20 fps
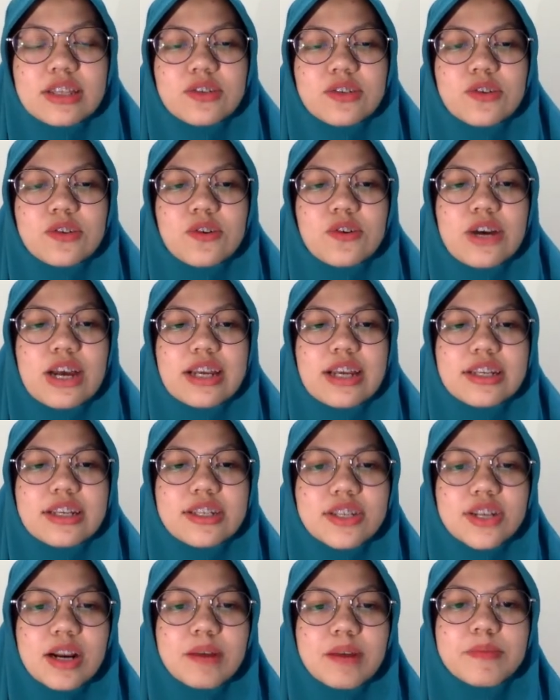So I
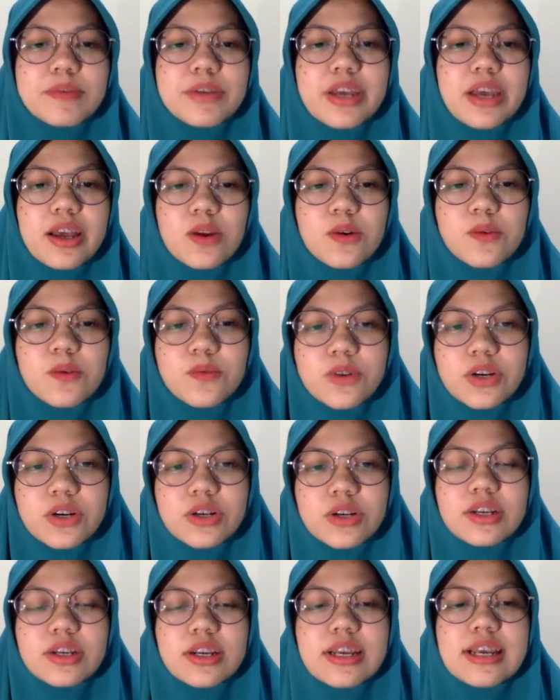describe the hello world
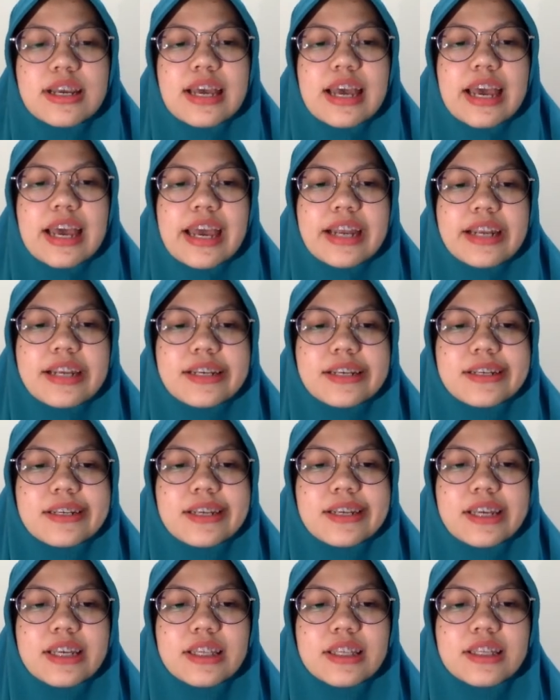and
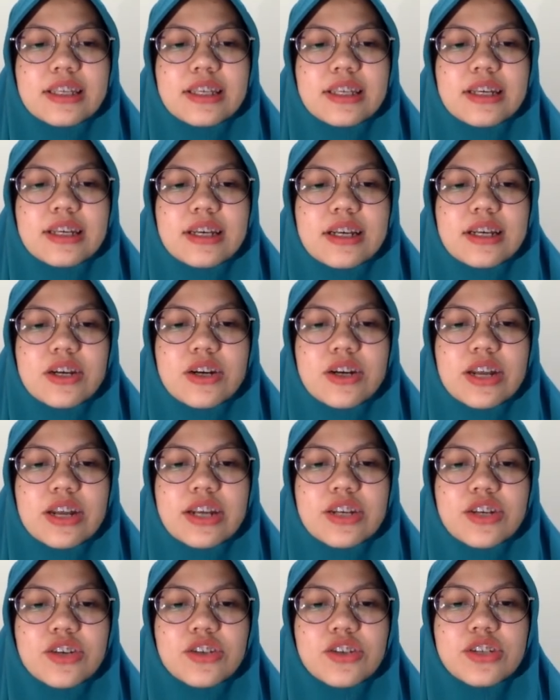it
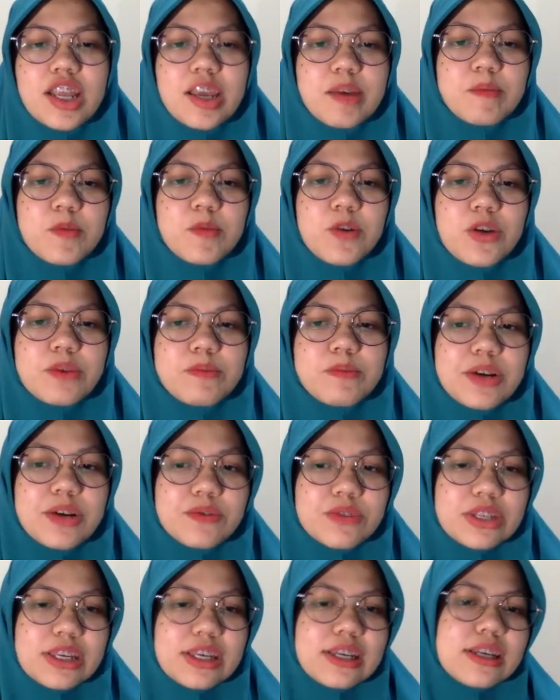renders name when
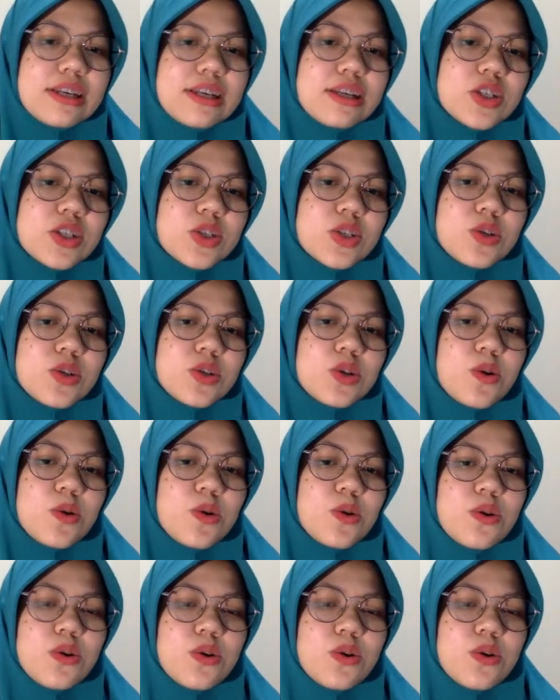mounting. So